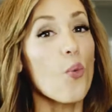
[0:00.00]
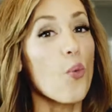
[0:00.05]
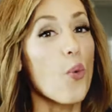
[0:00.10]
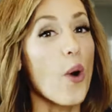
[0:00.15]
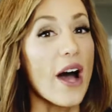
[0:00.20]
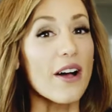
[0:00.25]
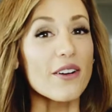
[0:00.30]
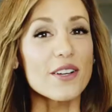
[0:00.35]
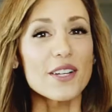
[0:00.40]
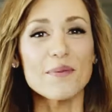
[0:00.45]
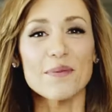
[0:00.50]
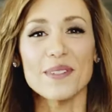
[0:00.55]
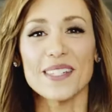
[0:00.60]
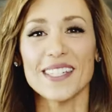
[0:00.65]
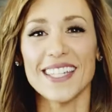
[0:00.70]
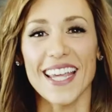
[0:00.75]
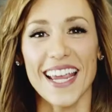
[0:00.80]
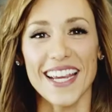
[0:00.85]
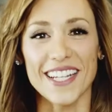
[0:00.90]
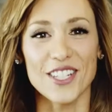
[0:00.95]
Welcome
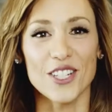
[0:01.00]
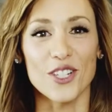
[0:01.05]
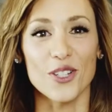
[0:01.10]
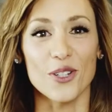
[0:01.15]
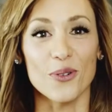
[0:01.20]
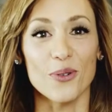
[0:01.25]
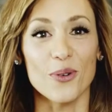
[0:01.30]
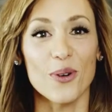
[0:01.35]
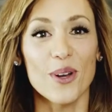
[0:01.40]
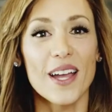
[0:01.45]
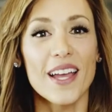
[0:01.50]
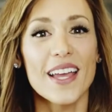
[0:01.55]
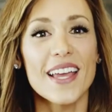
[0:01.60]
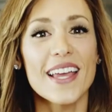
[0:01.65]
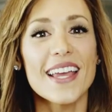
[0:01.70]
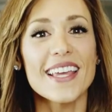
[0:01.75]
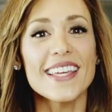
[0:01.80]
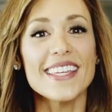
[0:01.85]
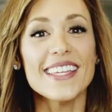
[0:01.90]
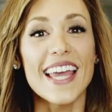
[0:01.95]
to day 2.
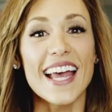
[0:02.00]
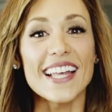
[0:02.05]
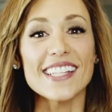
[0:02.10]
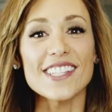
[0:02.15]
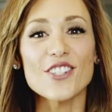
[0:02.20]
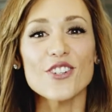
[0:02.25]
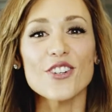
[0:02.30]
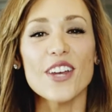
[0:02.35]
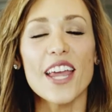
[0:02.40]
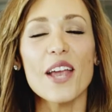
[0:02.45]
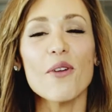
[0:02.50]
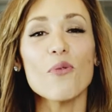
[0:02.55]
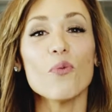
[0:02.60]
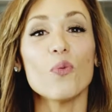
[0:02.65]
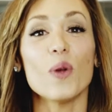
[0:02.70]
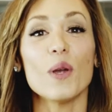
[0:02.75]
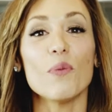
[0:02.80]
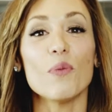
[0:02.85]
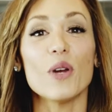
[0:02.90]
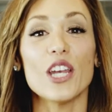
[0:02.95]
Yesterday,
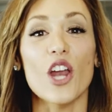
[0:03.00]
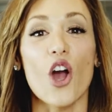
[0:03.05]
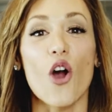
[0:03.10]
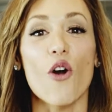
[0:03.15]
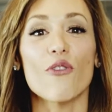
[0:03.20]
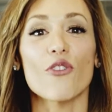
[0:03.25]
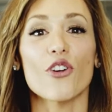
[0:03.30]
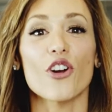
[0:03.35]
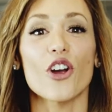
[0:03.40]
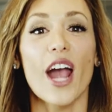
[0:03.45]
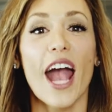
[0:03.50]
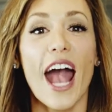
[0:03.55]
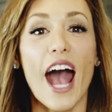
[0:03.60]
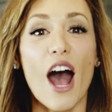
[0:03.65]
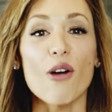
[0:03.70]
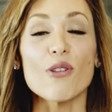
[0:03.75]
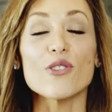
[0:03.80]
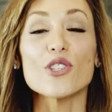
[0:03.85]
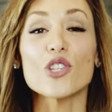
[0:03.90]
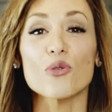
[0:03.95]
we went over
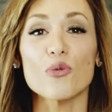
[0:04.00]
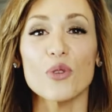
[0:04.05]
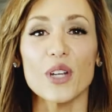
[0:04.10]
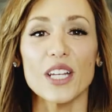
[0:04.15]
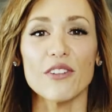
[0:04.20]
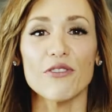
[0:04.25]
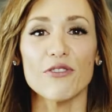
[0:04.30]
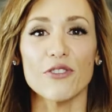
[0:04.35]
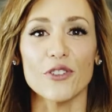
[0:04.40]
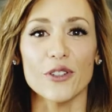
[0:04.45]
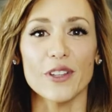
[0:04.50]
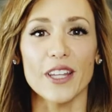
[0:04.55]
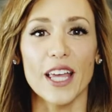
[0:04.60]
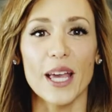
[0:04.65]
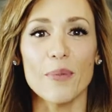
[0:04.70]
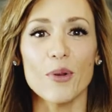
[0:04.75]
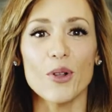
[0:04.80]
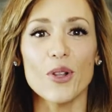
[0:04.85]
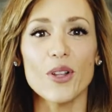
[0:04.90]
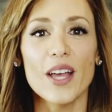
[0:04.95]
how to read a food
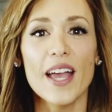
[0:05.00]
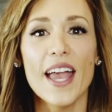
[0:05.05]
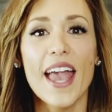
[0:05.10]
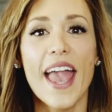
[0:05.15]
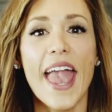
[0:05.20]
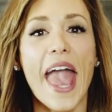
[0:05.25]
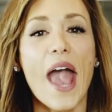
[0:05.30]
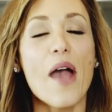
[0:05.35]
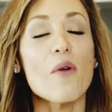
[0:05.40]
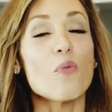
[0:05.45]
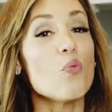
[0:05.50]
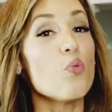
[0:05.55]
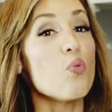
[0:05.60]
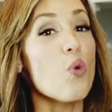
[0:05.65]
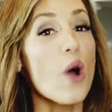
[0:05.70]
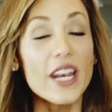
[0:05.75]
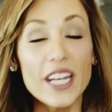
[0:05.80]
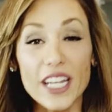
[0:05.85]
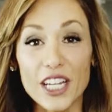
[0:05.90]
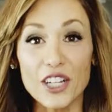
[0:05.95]
label and
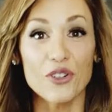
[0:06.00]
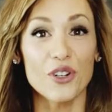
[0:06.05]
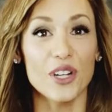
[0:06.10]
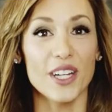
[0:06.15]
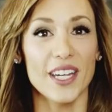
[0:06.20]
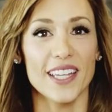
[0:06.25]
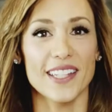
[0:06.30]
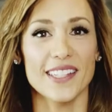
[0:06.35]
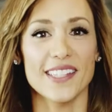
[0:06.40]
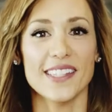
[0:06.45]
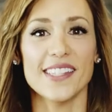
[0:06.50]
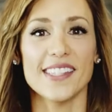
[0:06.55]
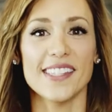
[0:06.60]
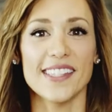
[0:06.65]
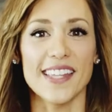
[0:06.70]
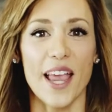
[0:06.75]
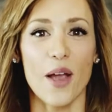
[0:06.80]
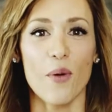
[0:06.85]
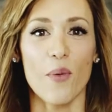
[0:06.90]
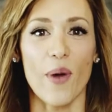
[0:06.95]
what ingredients to
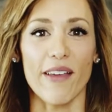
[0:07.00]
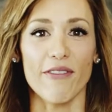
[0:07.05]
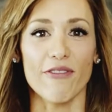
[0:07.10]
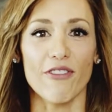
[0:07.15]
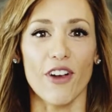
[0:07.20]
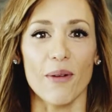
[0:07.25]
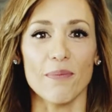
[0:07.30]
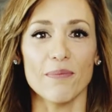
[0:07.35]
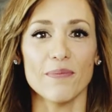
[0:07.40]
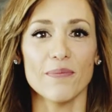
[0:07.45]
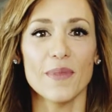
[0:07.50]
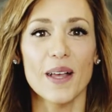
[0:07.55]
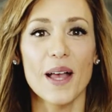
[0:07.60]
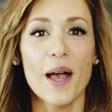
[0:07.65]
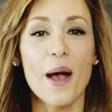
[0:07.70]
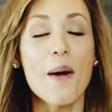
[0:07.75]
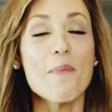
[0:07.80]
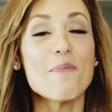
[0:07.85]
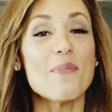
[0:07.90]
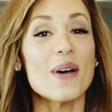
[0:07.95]
stay away from.
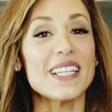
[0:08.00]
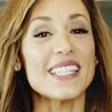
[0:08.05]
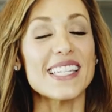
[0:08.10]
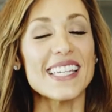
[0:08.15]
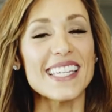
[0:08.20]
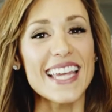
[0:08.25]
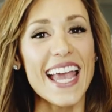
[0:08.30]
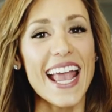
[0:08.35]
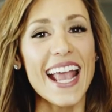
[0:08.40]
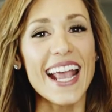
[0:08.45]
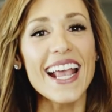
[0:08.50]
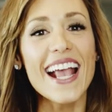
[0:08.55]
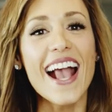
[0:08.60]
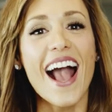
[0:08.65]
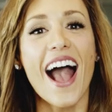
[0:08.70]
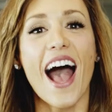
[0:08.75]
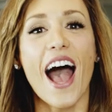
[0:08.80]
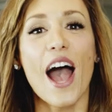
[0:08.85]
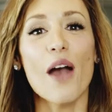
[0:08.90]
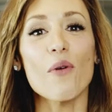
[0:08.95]
But today,
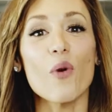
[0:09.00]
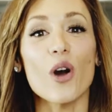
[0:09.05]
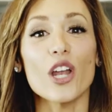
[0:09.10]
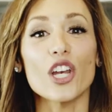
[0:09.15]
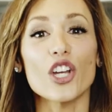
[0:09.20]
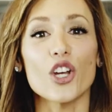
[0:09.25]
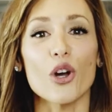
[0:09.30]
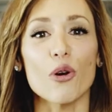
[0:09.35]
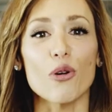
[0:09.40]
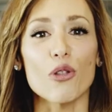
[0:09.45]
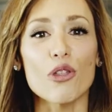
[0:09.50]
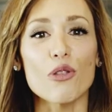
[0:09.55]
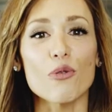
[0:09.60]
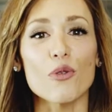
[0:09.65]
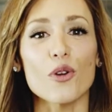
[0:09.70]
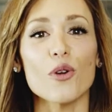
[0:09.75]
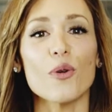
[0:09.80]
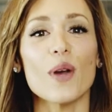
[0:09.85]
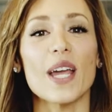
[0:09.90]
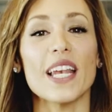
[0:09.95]
I want to go
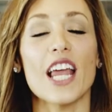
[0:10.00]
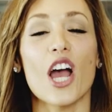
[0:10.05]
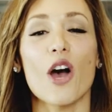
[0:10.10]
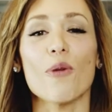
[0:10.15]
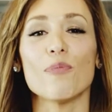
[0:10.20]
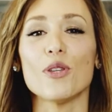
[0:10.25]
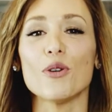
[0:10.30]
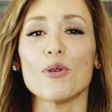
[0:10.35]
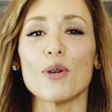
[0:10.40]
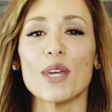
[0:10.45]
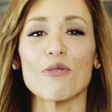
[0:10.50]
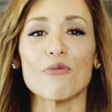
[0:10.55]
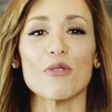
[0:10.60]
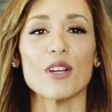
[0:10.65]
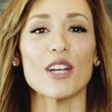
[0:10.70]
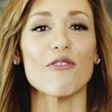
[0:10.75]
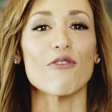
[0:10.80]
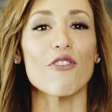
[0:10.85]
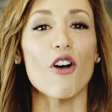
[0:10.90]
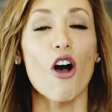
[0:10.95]
through and help you get
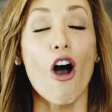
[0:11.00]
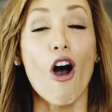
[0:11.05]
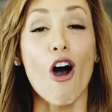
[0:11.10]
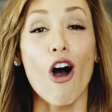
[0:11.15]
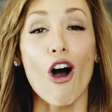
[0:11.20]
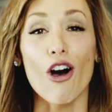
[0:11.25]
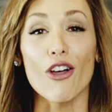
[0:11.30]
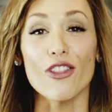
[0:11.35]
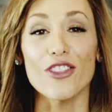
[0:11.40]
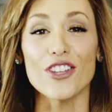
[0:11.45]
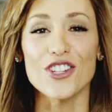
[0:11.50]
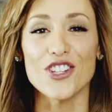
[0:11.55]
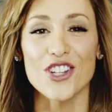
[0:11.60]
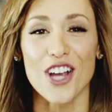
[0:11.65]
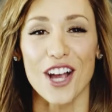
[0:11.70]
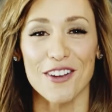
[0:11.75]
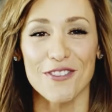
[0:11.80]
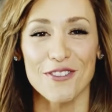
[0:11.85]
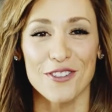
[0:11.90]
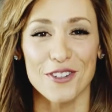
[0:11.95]
rid of all the
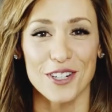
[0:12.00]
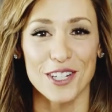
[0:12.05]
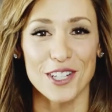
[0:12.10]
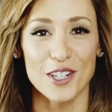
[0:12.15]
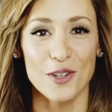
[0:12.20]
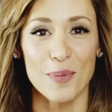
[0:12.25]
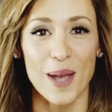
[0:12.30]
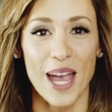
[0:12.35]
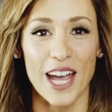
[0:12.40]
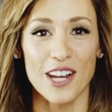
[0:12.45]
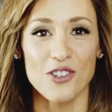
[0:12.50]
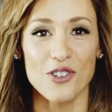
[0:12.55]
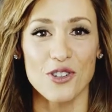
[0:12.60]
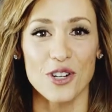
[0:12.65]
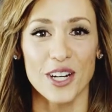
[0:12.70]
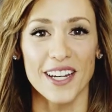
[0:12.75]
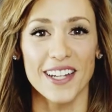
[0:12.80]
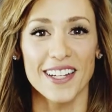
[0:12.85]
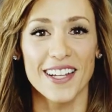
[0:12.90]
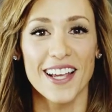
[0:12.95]
junk food in your
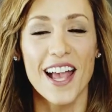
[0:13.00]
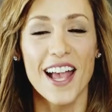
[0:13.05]
pantry.